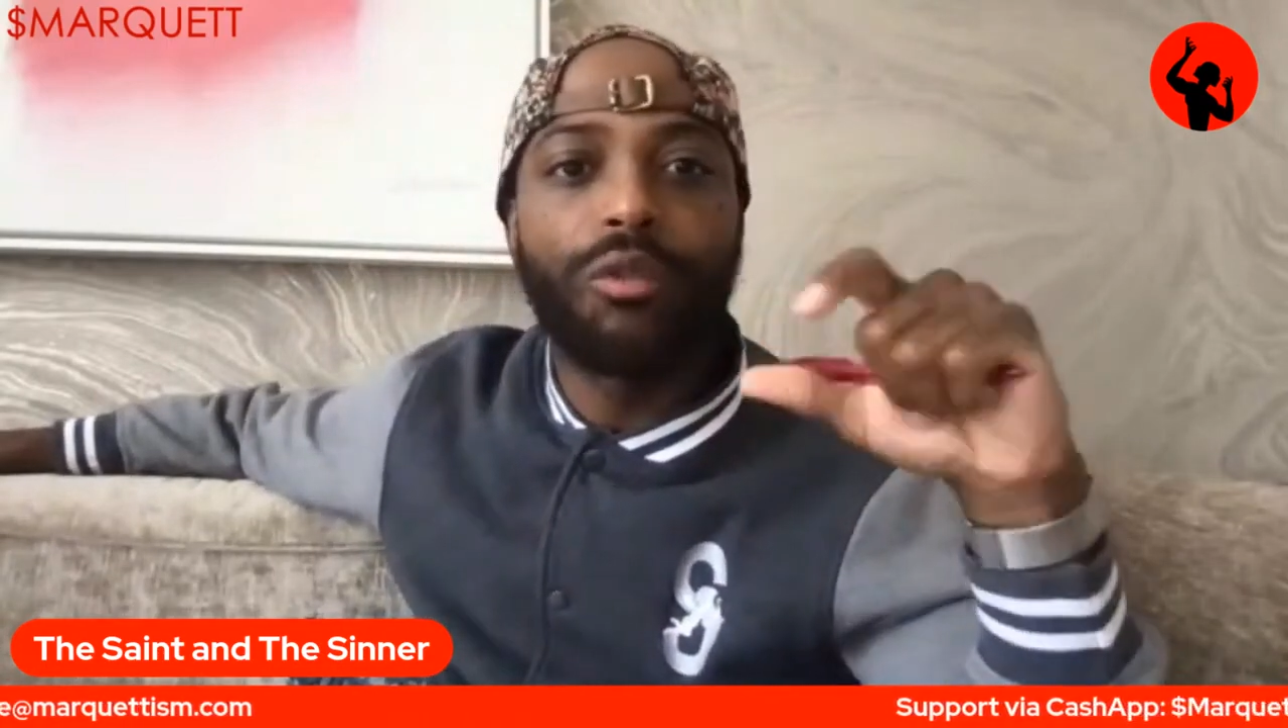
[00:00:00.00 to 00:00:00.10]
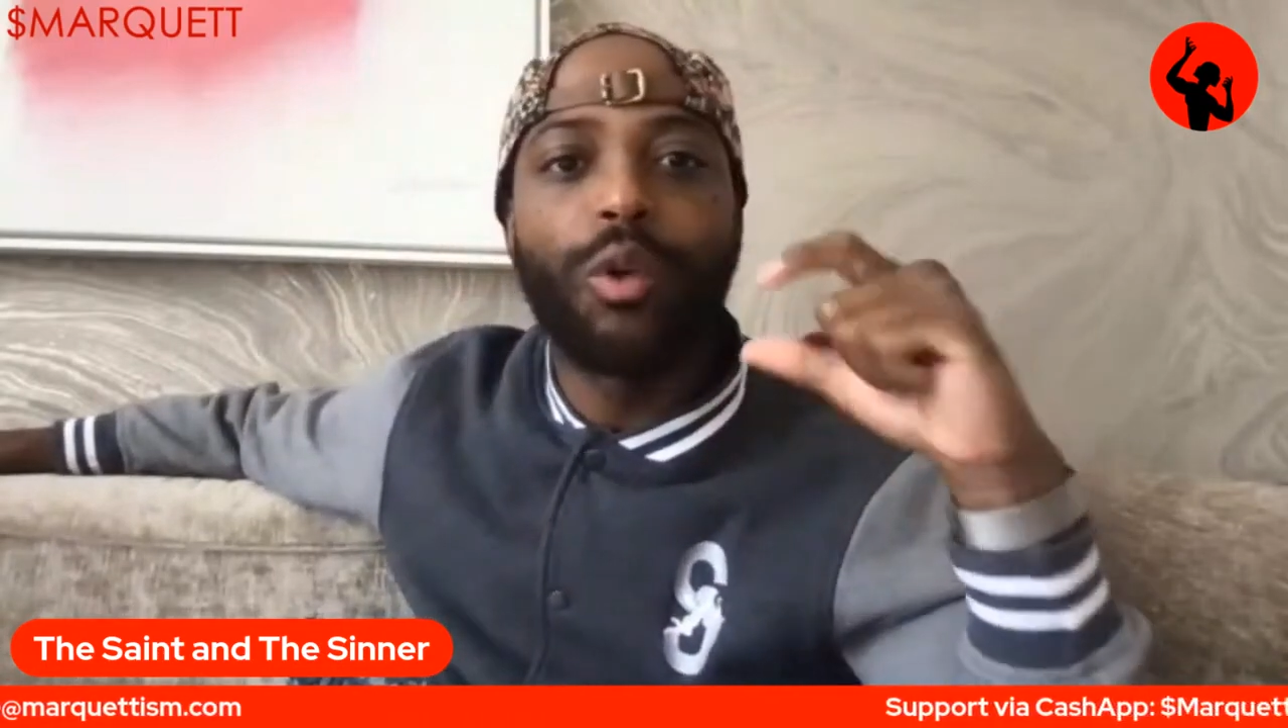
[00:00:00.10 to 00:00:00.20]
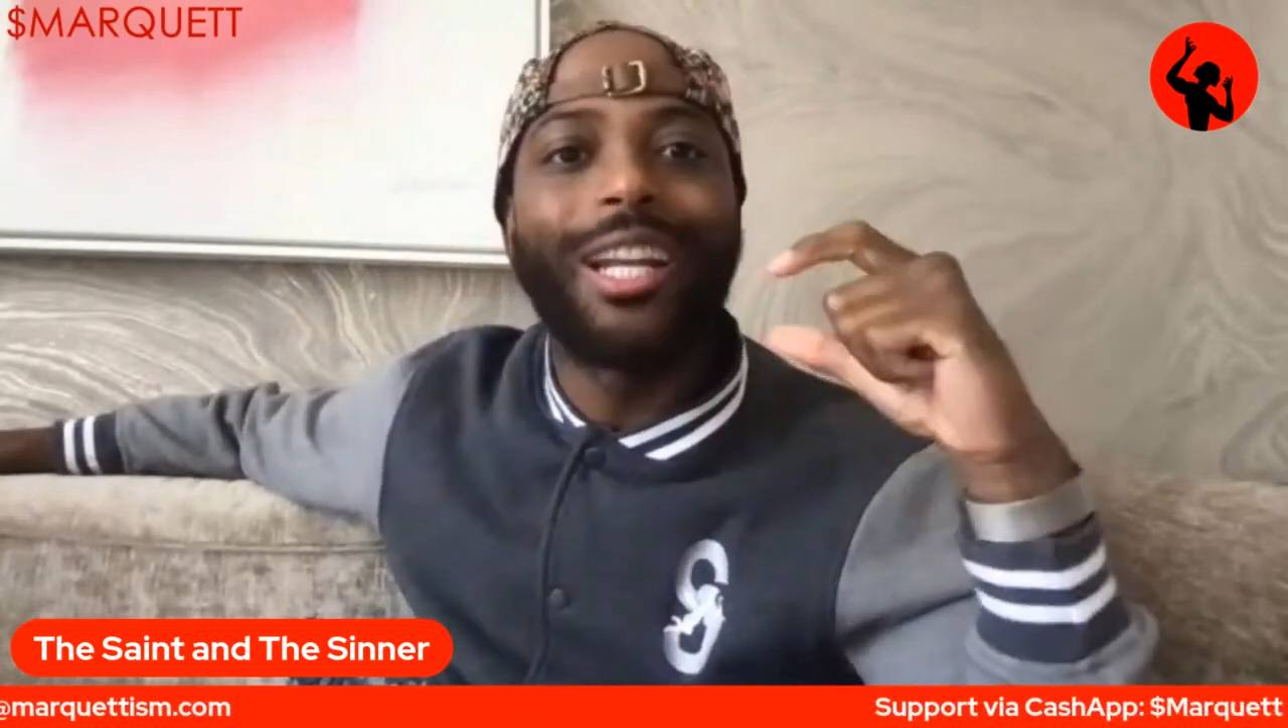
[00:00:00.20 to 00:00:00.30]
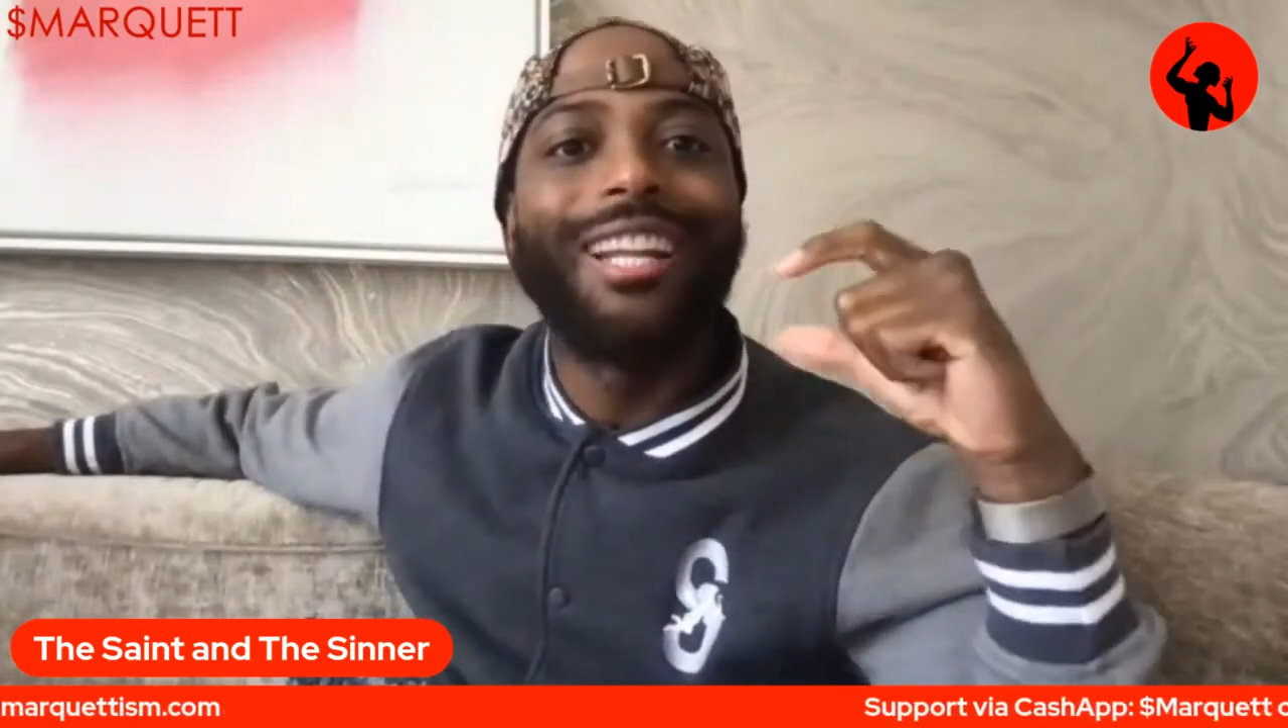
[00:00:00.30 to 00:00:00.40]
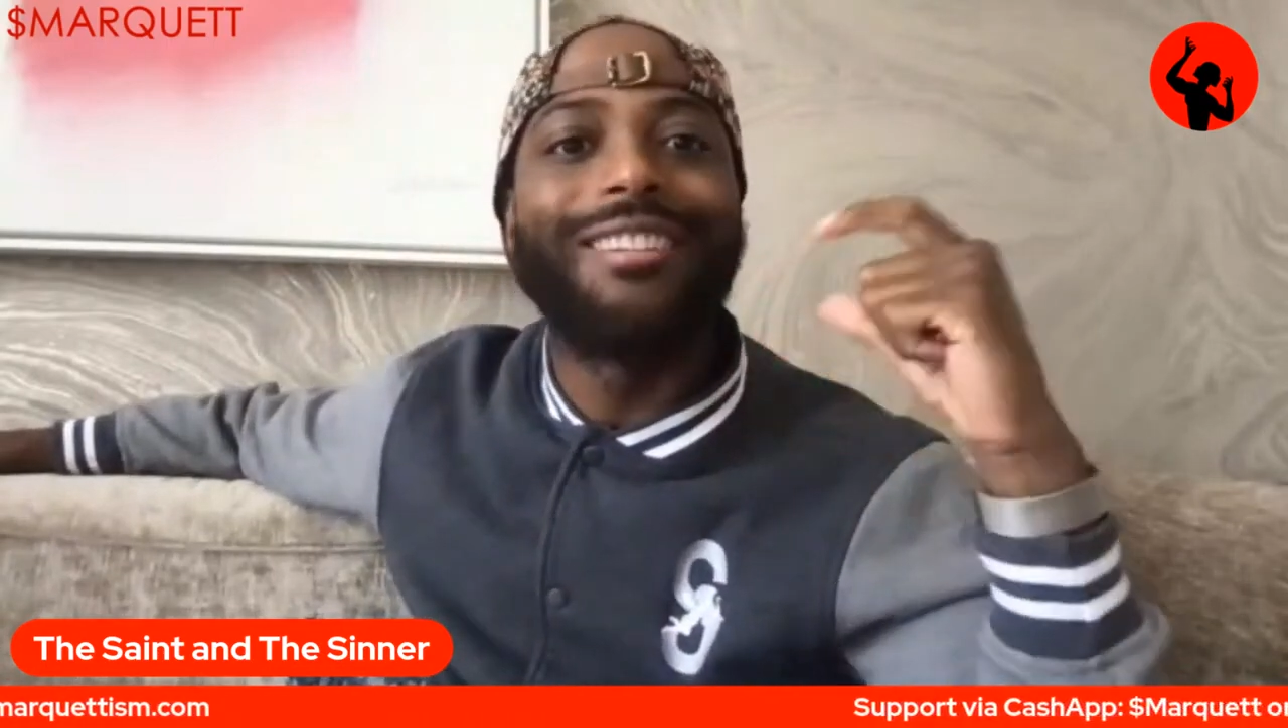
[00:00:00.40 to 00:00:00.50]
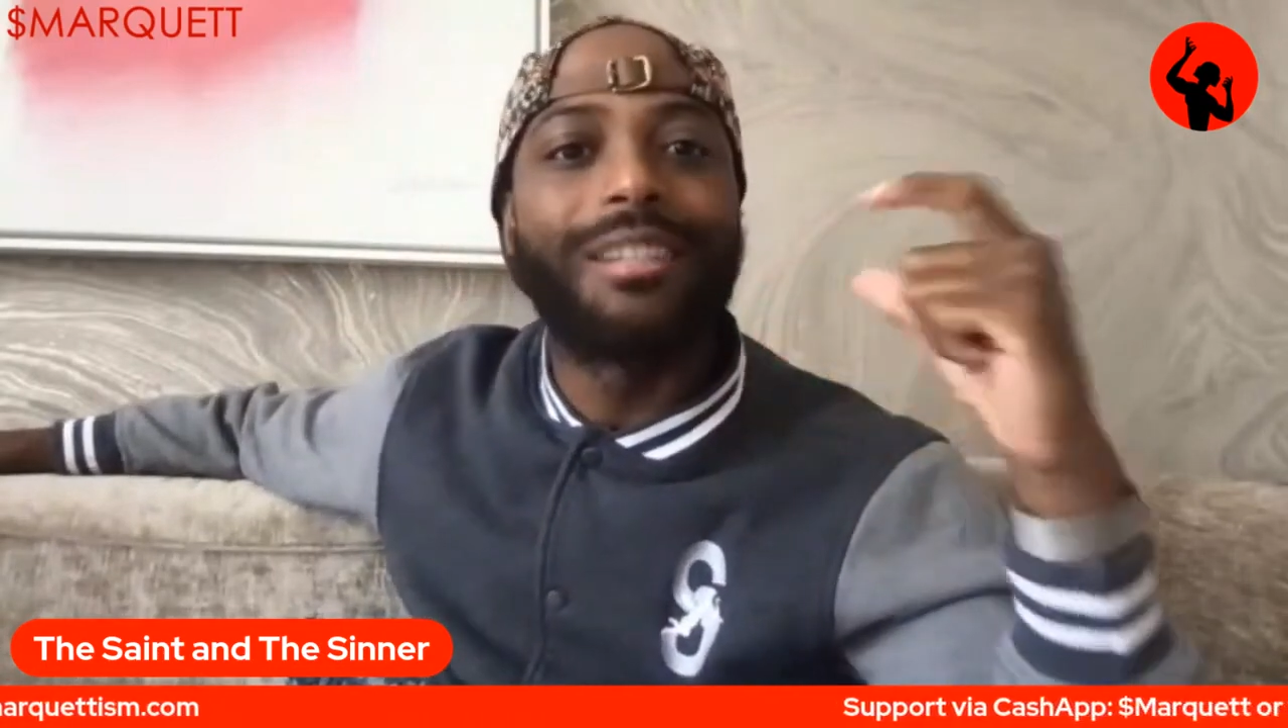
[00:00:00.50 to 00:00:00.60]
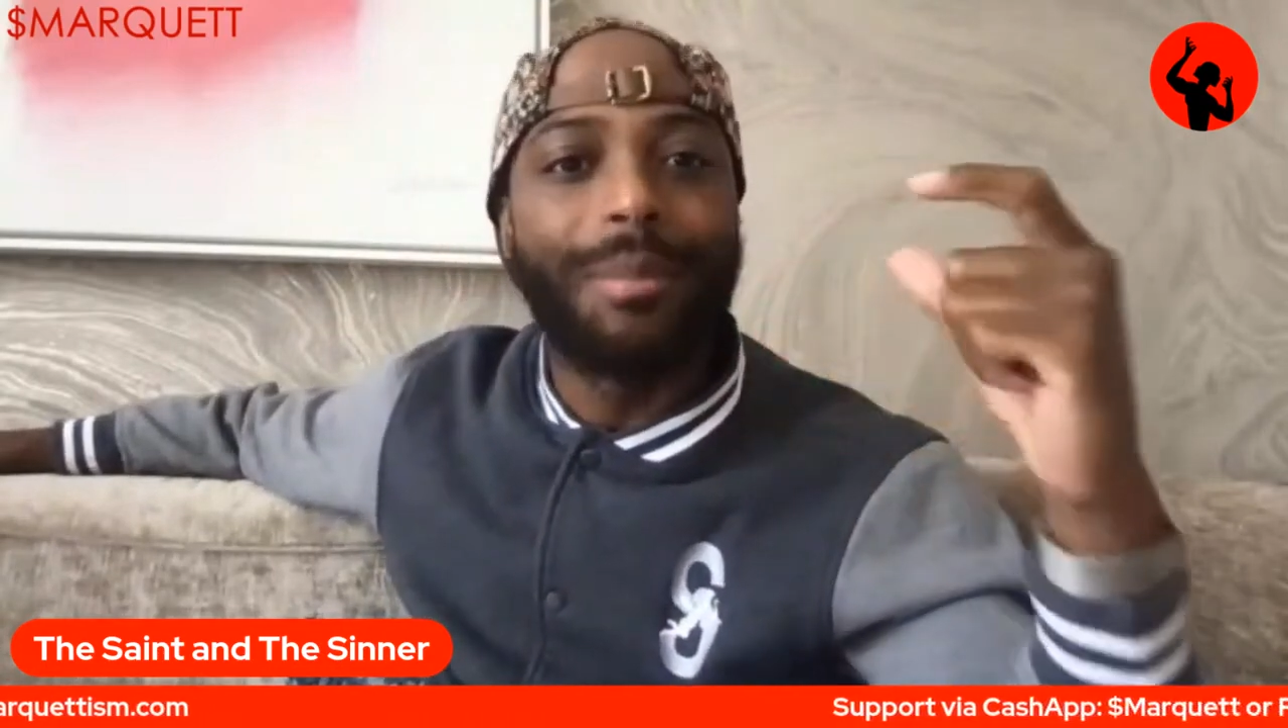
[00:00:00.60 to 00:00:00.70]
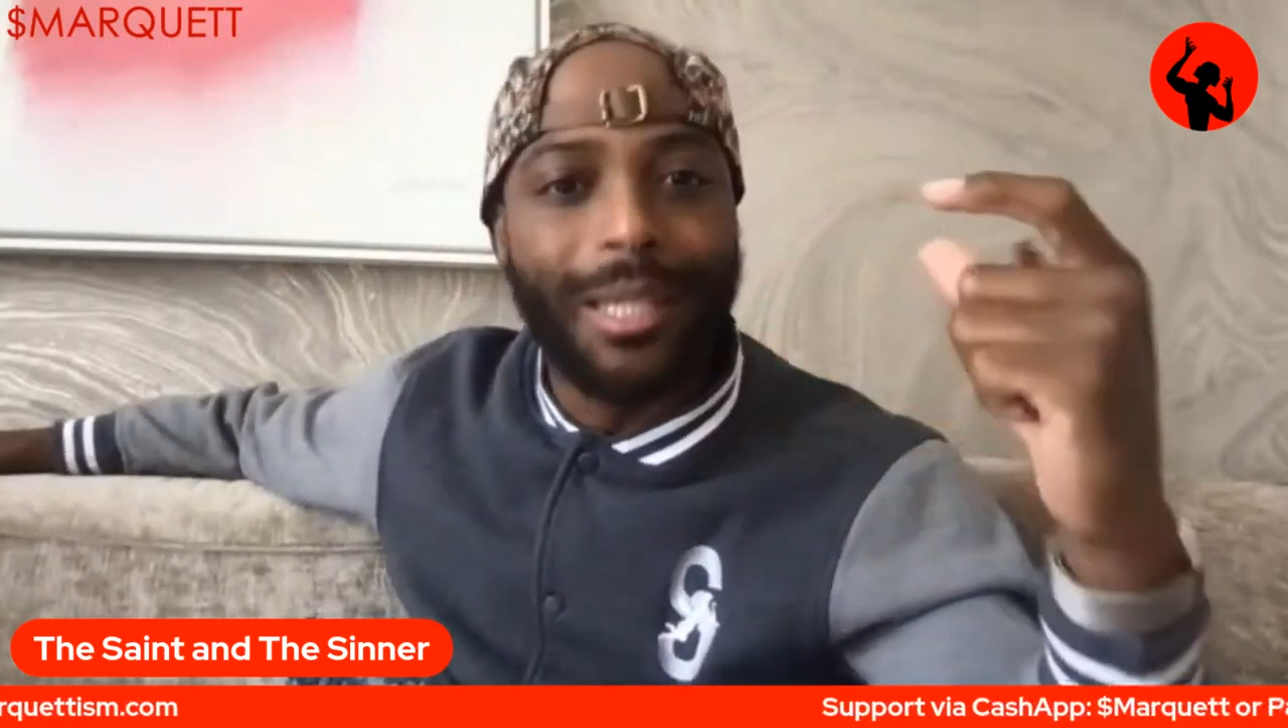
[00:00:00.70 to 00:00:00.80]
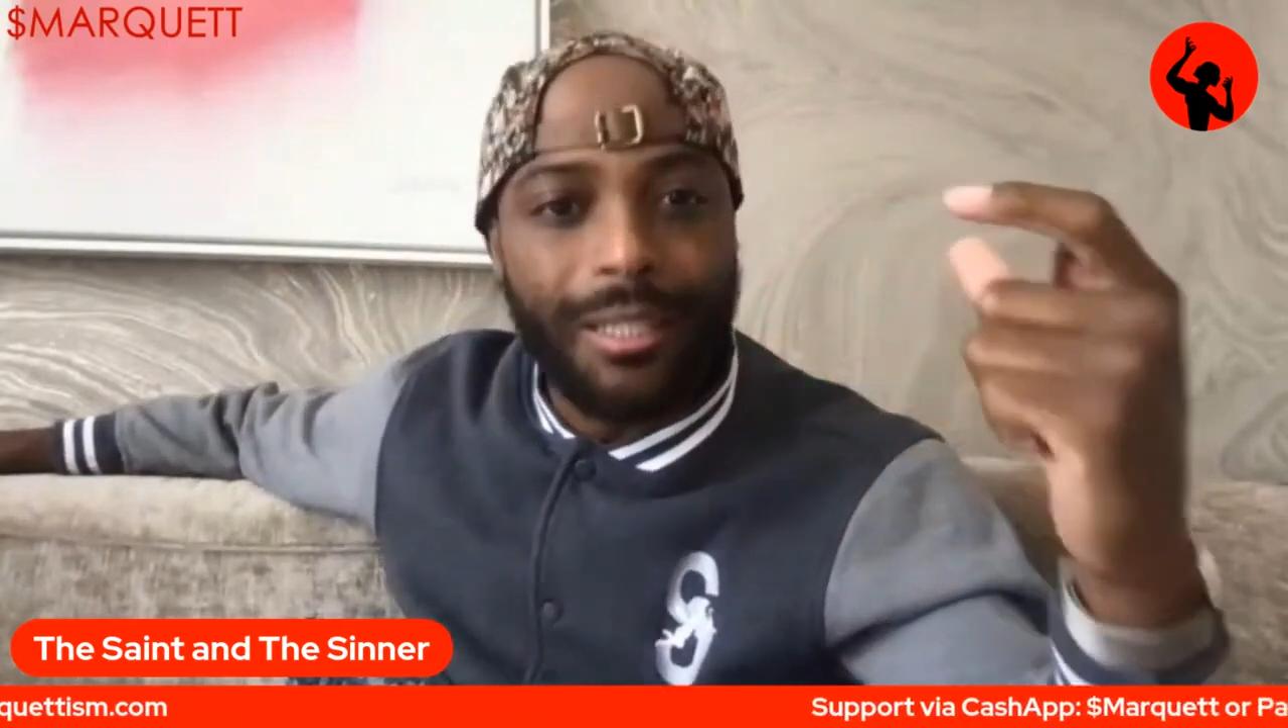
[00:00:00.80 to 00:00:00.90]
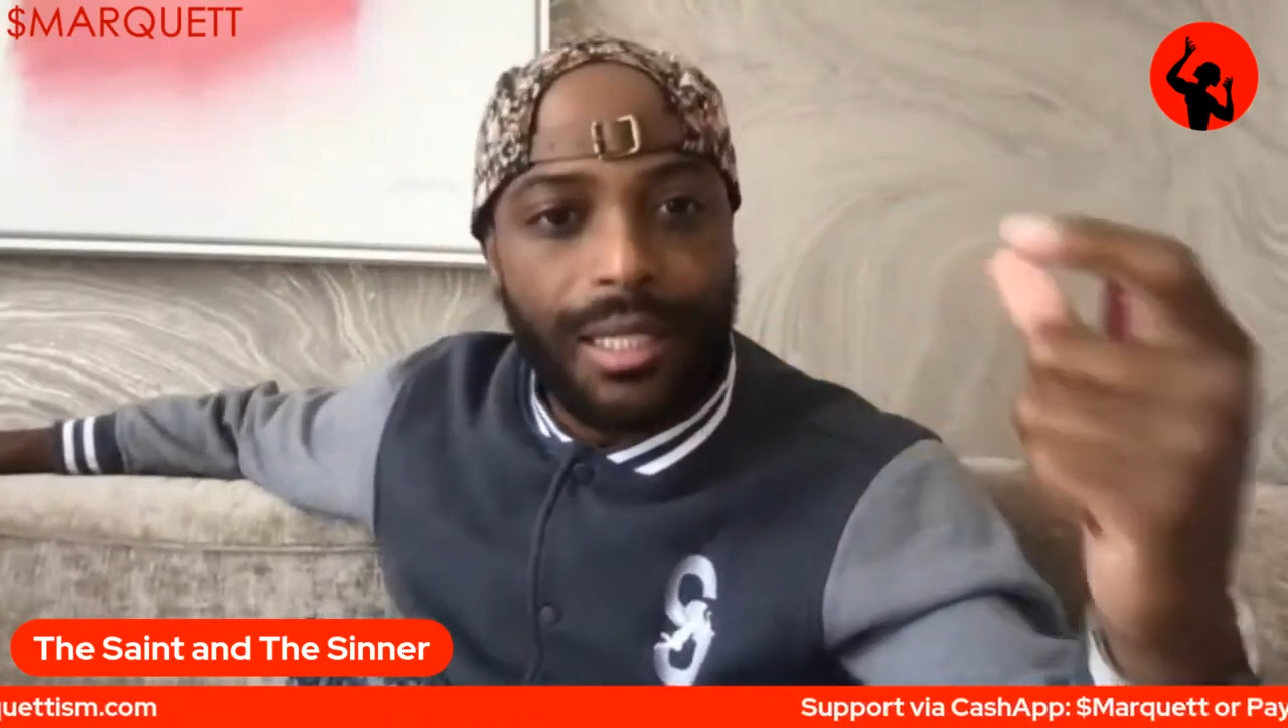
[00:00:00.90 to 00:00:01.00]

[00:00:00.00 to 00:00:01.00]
of what it is to be a